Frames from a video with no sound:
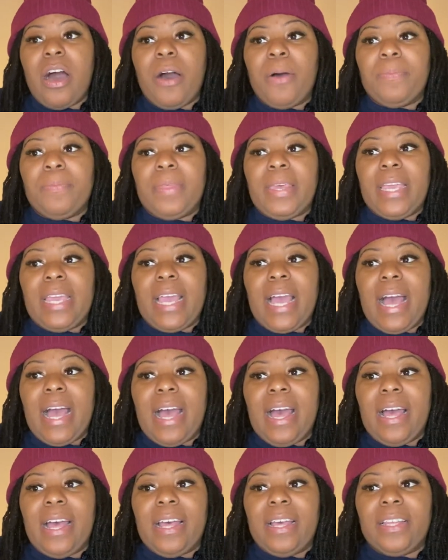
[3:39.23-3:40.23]
They
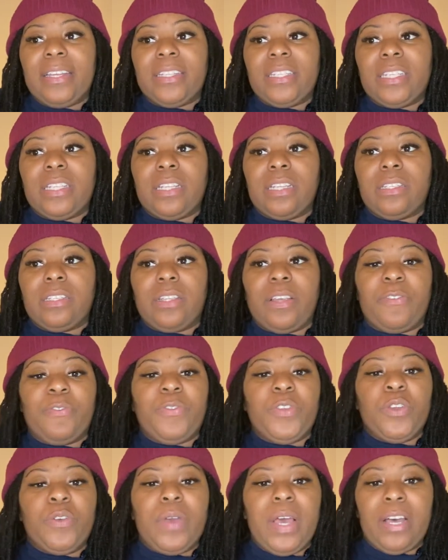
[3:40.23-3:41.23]
had a
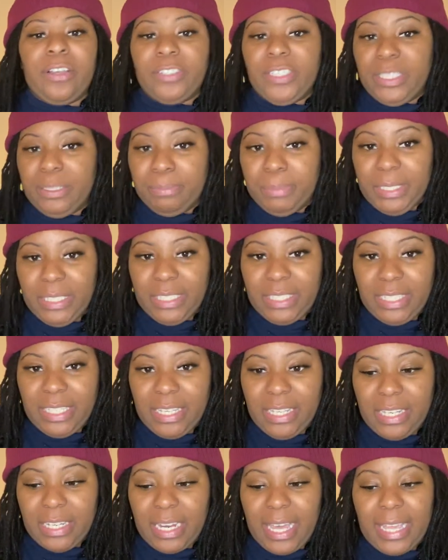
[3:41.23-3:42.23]
few
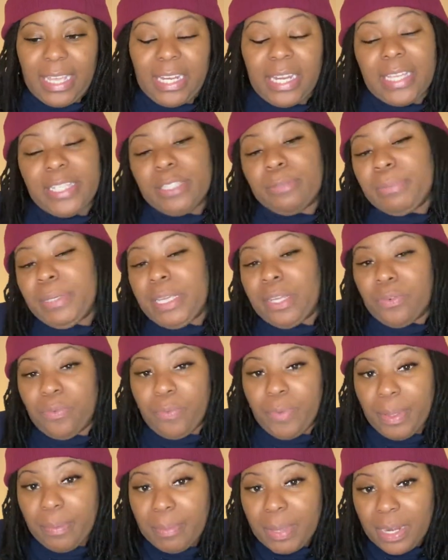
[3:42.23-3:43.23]
LGBT, like lesbian
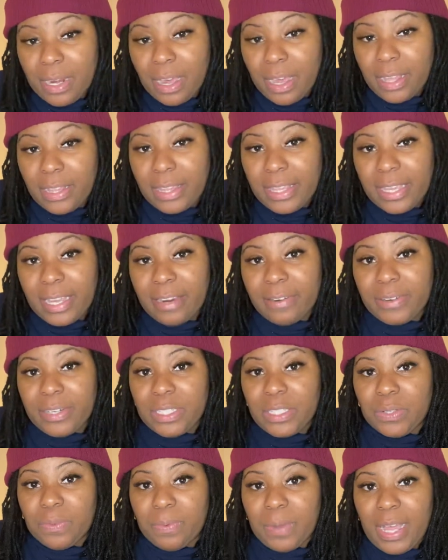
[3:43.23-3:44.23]
women on there
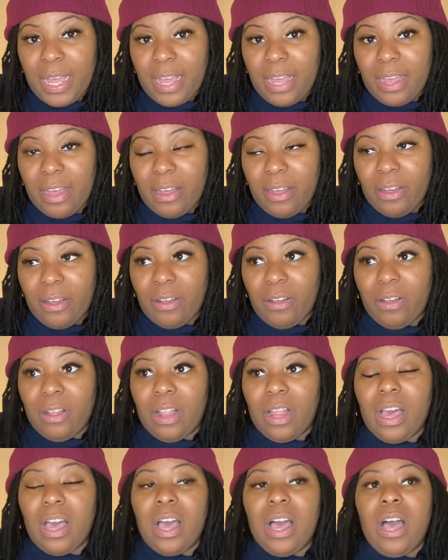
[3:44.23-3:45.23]
as
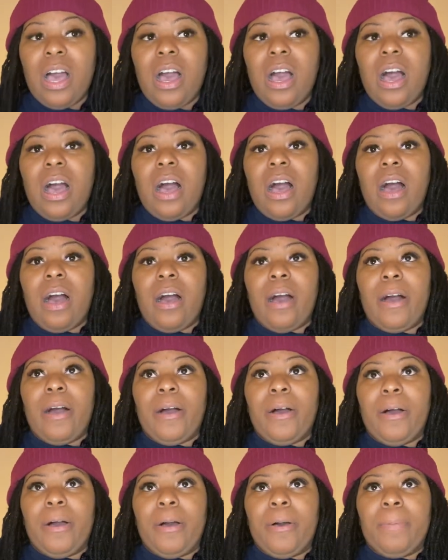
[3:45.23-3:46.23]
well.
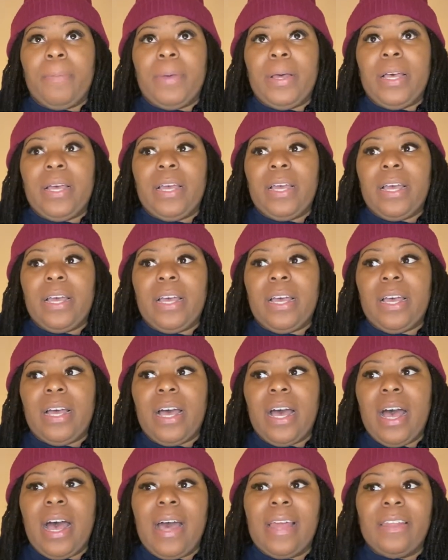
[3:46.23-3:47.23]
I
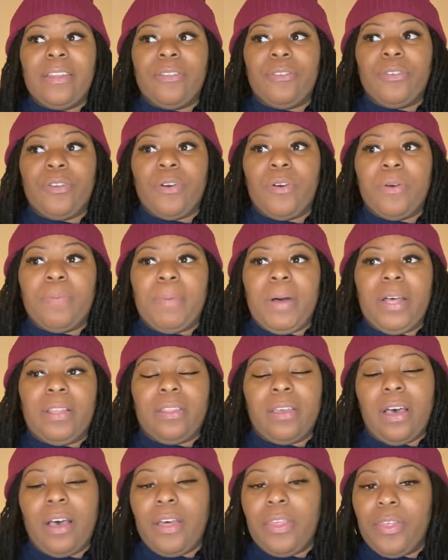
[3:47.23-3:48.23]
don't know about
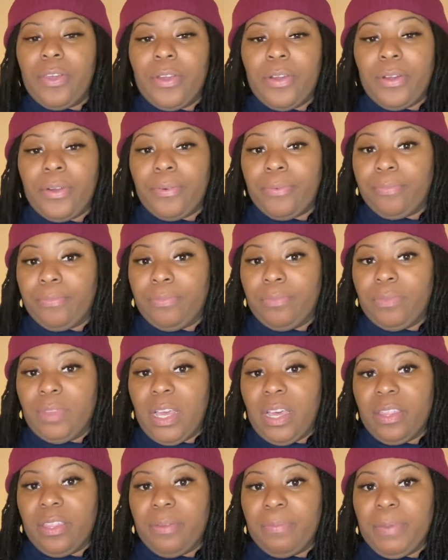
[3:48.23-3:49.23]
the other
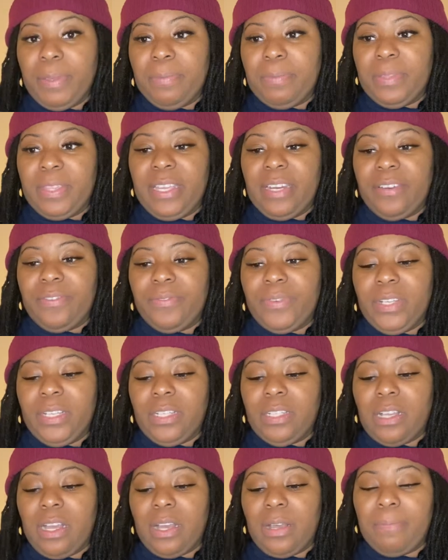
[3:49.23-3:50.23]
people. They didn't really
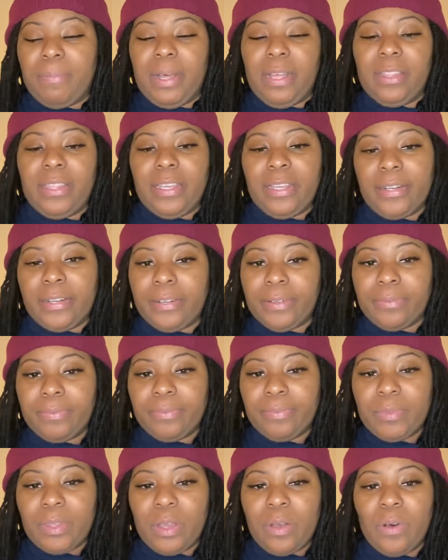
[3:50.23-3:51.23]
talk about their
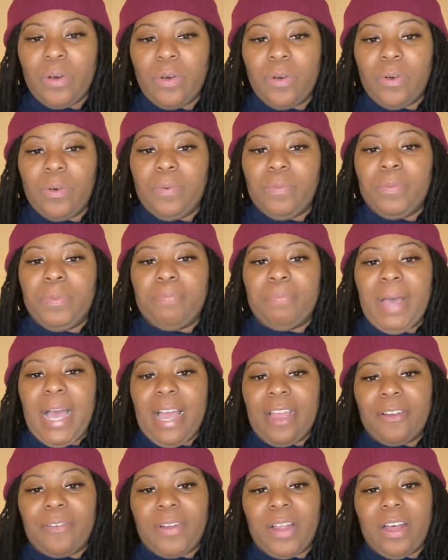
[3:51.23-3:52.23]
whole
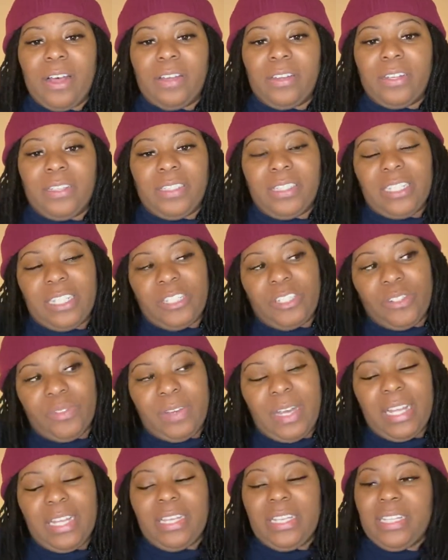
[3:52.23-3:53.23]
background on
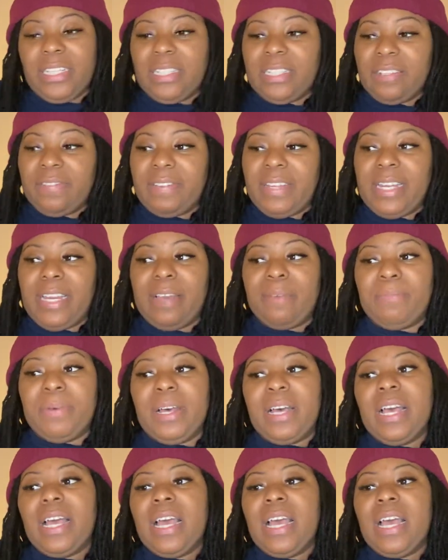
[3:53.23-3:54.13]
sexuality and stuff like that, but